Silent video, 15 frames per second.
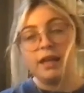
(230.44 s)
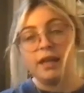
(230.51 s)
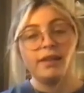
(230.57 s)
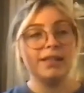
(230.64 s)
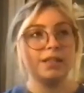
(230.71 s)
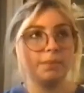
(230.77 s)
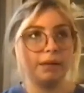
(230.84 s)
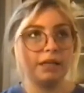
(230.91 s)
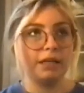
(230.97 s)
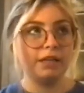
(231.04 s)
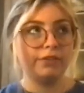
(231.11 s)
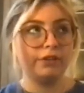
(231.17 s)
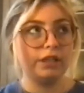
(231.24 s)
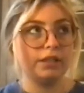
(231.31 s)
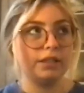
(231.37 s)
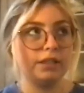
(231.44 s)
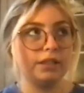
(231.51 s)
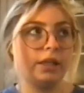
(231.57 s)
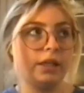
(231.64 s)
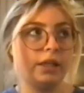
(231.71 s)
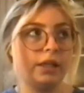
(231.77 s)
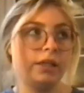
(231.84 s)
that's a big difference.
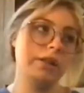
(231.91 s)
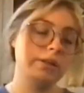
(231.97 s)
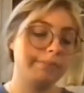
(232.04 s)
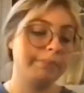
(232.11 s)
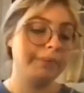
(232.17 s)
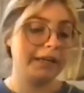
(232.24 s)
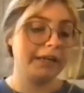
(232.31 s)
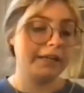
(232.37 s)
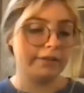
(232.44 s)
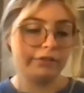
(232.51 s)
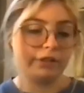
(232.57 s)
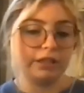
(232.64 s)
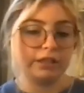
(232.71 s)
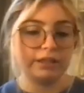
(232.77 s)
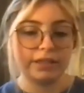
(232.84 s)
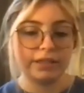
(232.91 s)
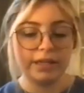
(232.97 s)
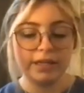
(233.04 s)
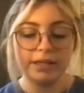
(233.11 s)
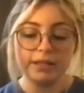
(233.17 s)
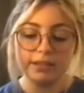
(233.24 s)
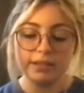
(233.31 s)
Another big difference
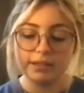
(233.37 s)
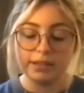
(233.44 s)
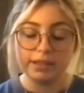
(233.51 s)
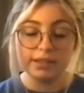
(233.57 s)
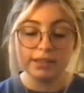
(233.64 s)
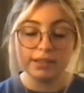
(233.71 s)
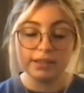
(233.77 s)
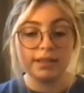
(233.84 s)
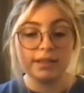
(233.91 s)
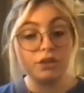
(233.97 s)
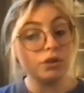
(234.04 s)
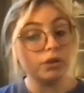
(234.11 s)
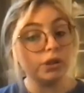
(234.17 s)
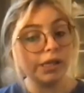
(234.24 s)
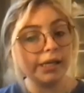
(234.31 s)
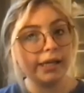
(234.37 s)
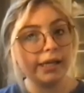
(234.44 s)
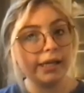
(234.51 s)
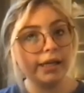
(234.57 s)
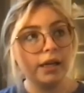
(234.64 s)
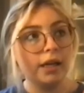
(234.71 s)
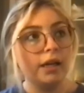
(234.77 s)
is the
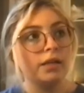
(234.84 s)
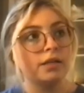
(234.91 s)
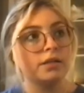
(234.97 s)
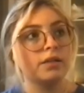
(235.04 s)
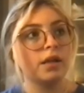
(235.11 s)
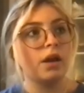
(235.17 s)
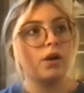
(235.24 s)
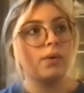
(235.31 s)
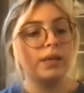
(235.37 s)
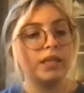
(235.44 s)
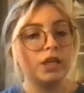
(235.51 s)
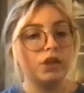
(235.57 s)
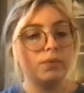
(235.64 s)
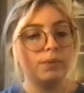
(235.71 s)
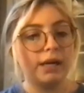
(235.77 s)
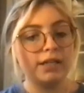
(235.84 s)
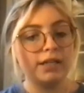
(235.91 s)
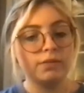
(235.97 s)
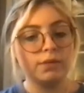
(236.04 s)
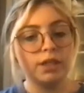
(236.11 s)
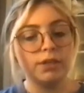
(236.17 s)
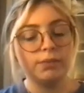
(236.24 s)
scheduling. So in the
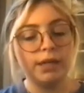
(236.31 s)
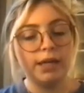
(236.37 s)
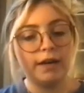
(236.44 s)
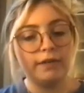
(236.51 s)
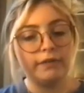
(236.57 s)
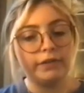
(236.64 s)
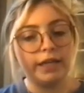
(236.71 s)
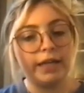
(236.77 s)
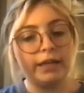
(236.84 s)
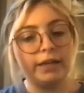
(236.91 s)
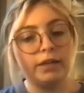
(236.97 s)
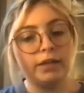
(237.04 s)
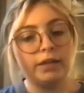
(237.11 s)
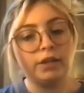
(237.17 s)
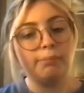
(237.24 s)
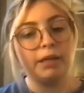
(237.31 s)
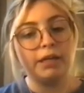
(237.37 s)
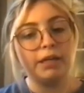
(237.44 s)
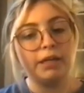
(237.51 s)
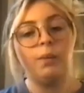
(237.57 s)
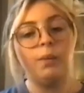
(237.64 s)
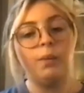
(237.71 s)
US, where you would have like your
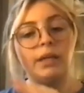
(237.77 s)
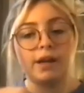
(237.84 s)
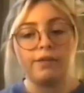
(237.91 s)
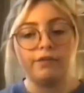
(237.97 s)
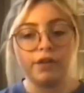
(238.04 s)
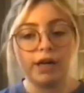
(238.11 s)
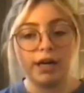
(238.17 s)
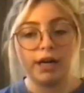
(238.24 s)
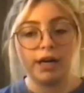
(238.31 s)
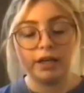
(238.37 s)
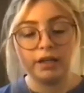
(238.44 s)
Monday, Wednesday, Friday